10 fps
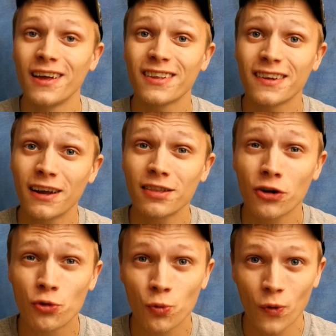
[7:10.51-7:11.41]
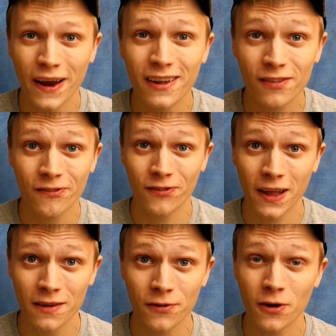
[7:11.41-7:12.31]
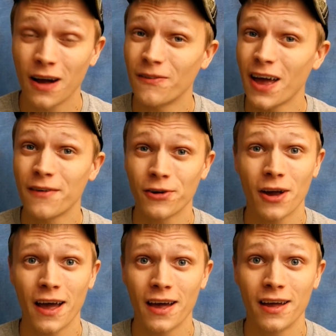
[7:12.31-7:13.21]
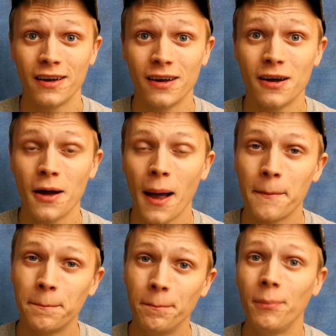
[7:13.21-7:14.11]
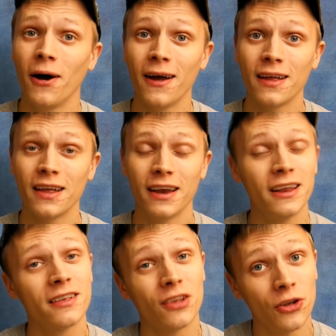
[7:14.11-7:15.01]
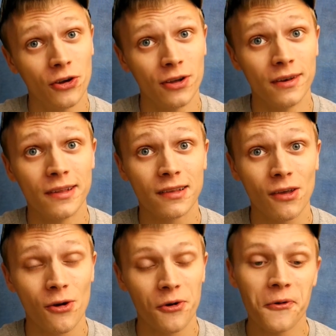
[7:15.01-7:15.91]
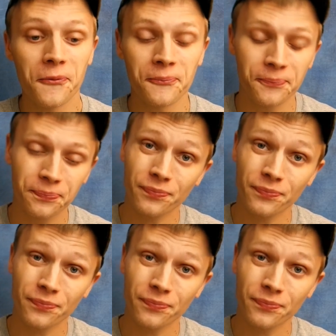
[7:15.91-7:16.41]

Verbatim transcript: It's not the greatest flavor I've ever had but it is good. So,